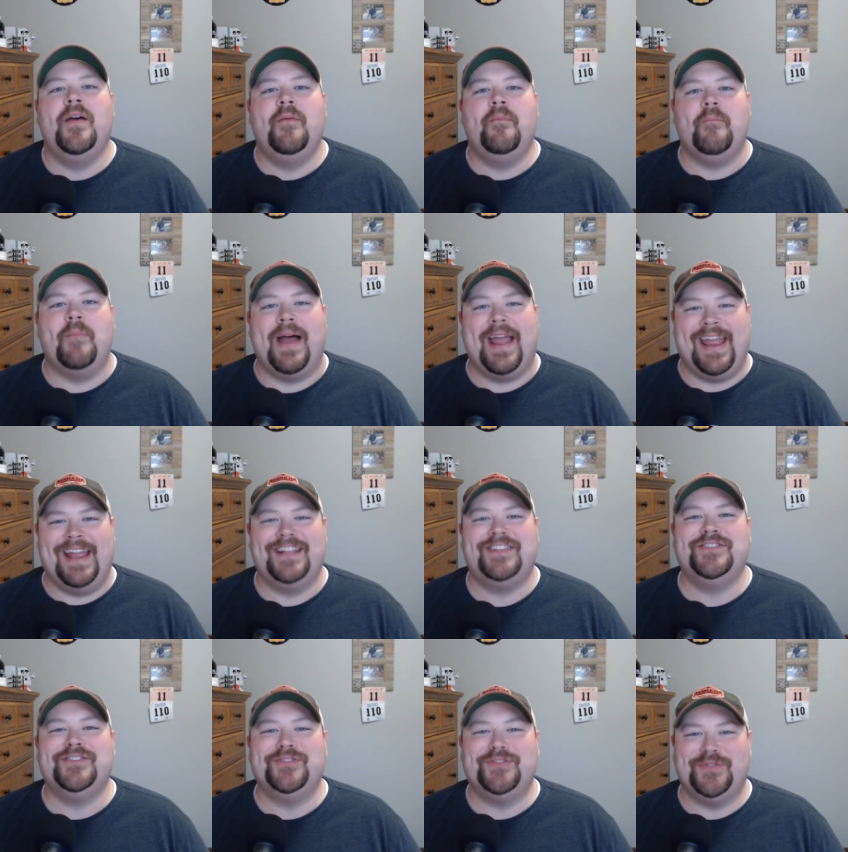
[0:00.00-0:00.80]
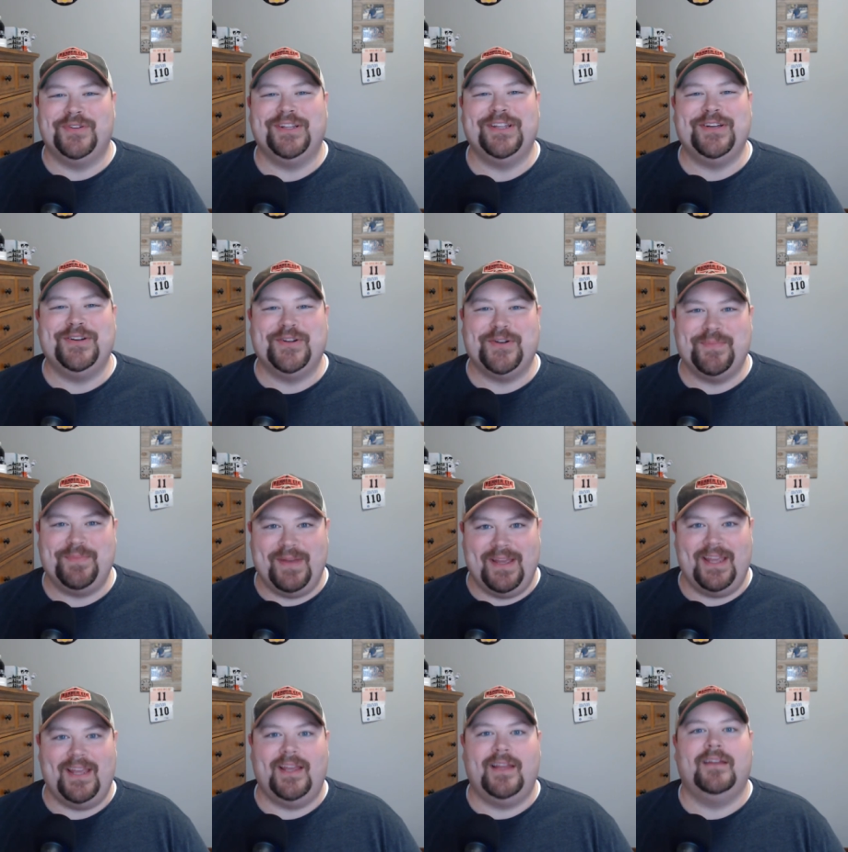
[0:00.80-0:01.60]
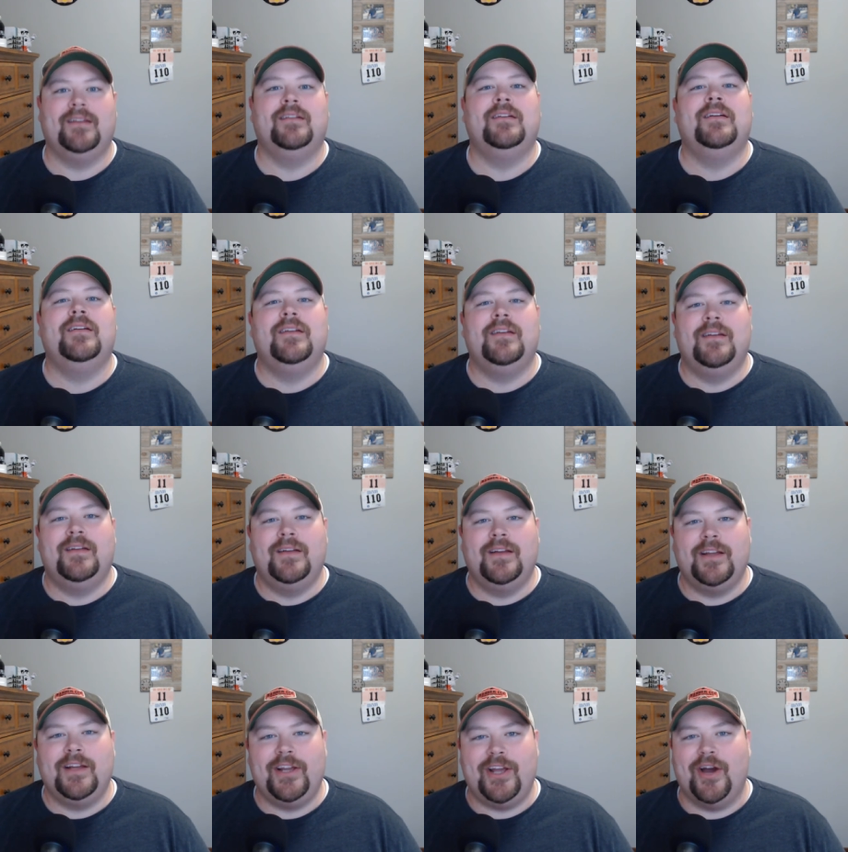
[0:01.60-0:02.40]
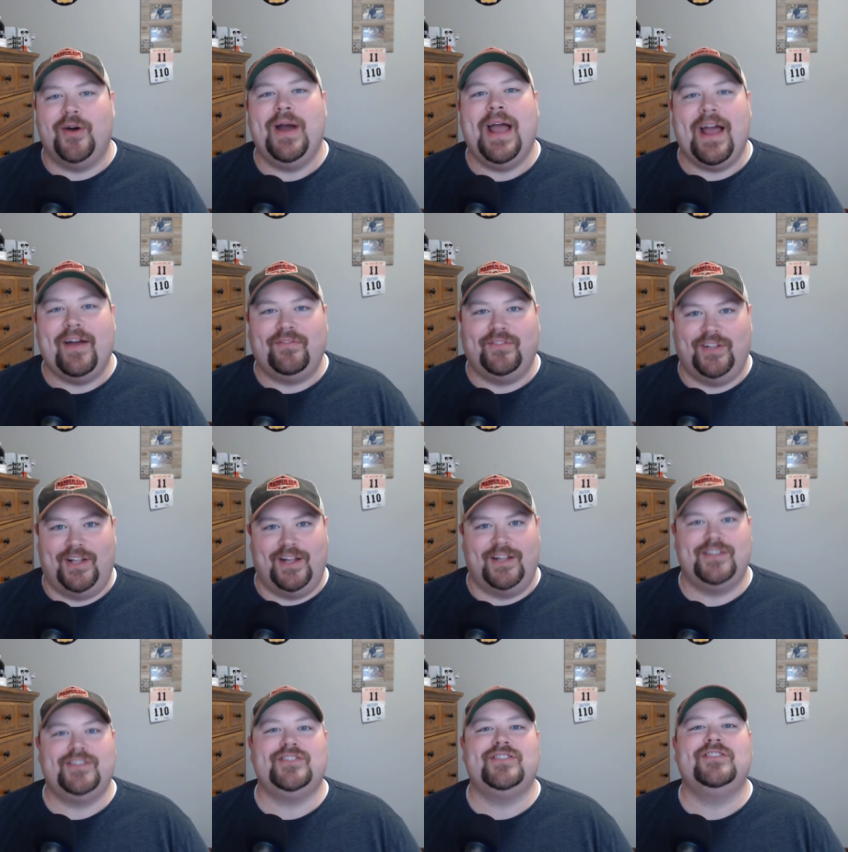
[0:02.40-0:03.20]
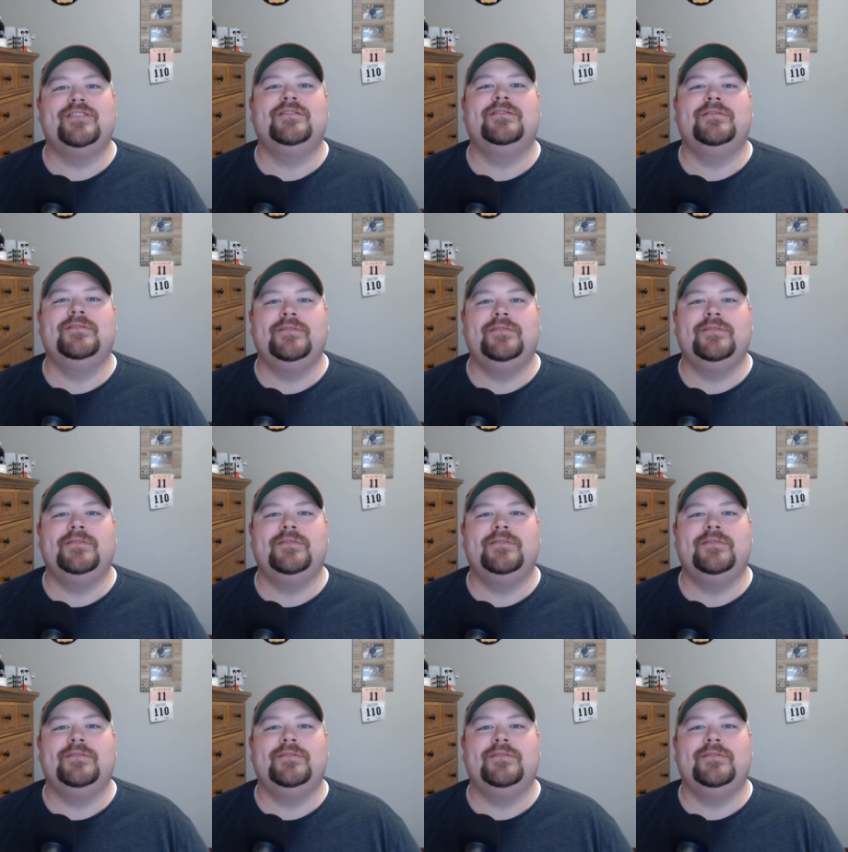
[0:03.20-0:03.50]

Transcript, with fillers: My answer is really going to be go have lunch